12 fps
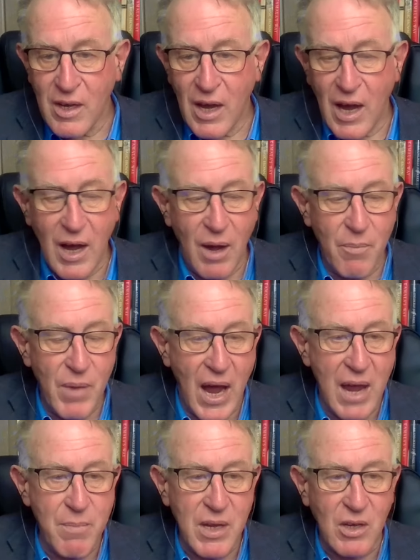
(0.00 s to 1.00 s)

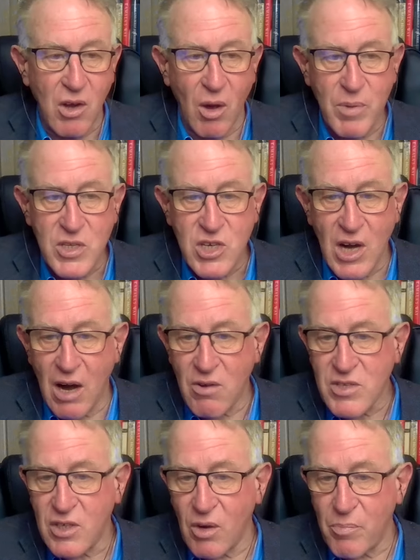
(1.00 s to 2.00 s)
Amy Klobuchar has
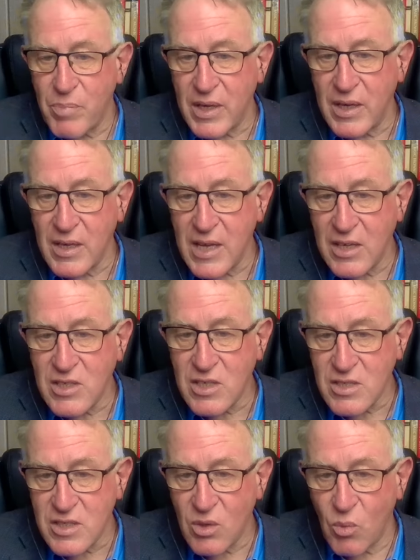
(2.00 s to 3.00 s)
got big connections
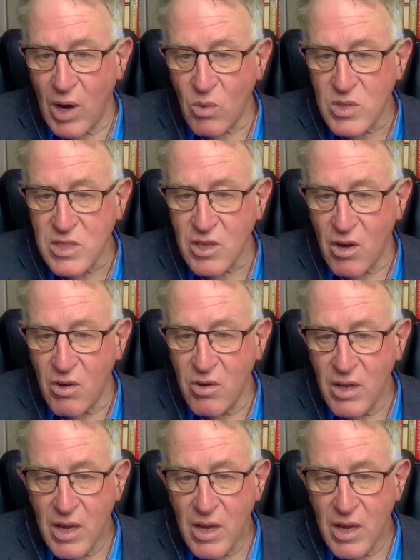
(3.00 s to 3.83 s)
to Wellstone.